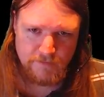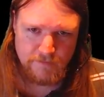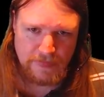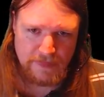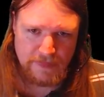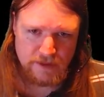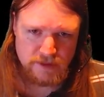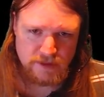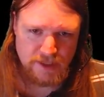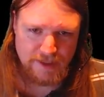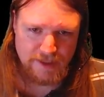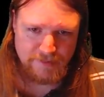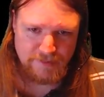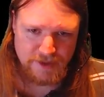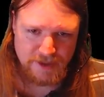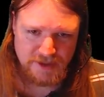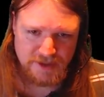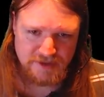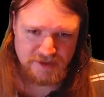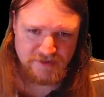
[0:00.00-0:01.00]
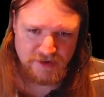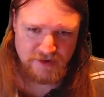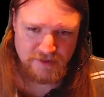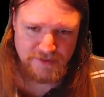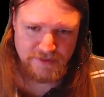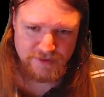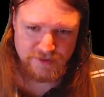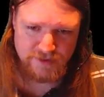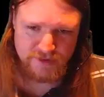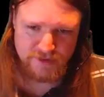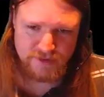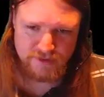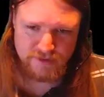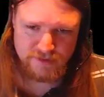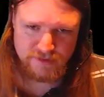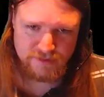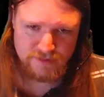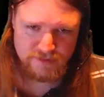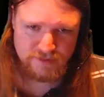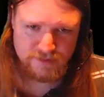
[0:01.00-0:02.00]
Dilapidated farmhouse.
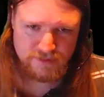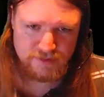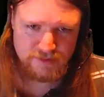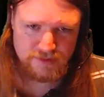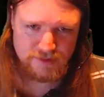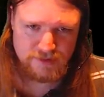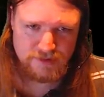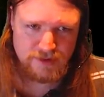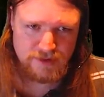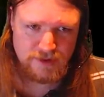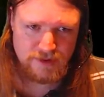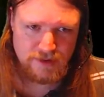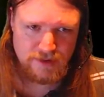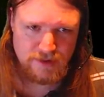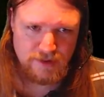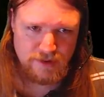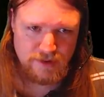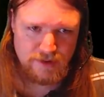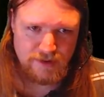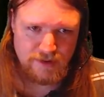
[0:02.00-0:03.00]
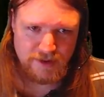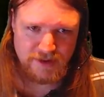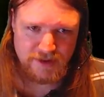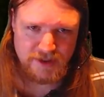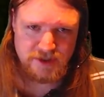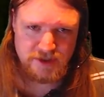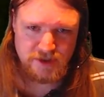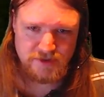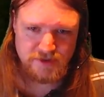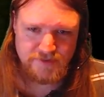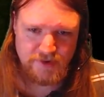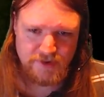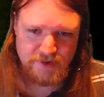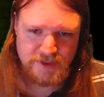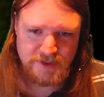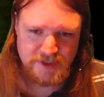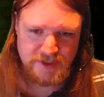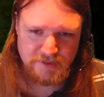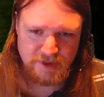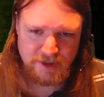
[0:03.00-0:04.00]
Like, this looks very
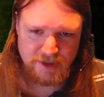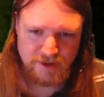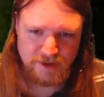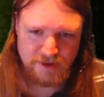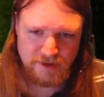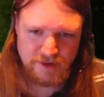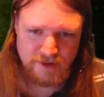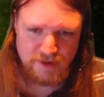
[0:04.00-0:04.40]
similar